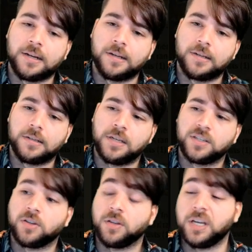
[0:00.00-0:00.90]

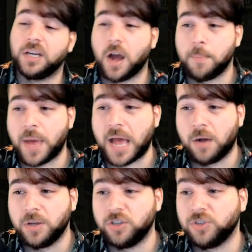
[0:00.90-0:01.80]
necessarily need high
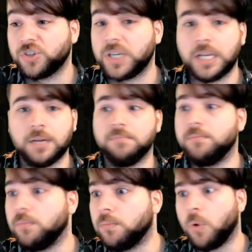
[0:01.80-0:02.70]
power. You just need
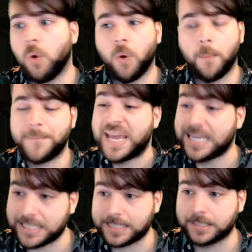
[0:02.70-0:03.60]
more
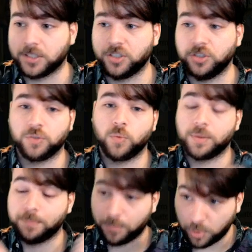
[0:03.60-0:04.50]
pieces. You just
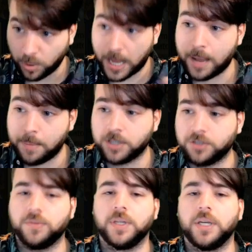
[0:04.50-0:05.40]
want to play a bunch
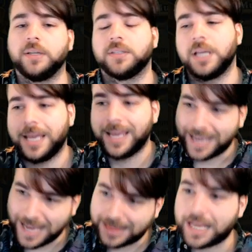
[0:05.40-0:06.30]
of things,
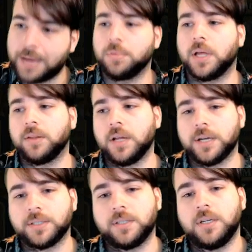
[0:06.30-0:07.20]
hit that
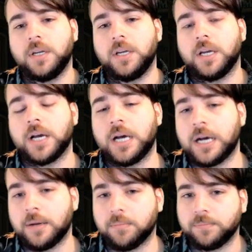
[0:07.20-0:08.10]
Bloodlust,
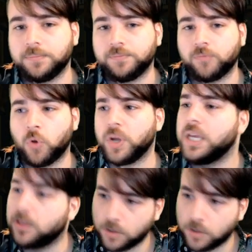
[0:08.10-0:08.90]
or hit those